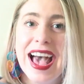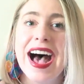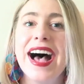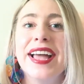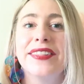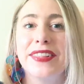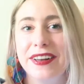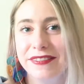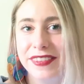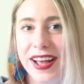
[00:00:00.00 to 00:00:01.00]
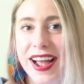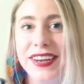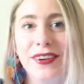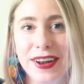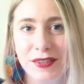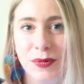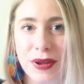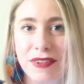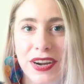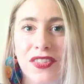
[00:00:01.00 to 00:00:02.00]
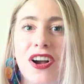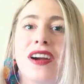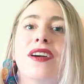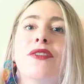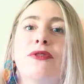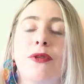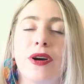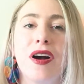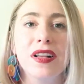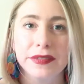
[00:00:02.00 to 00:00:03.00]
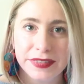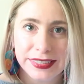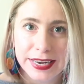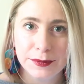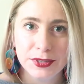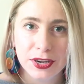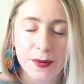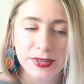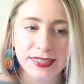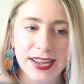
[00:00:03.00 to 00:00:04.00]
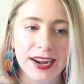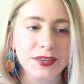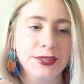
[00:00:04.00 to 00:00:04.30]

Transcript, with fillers: I love that I don't have to wait very long for all of these items to come in stock.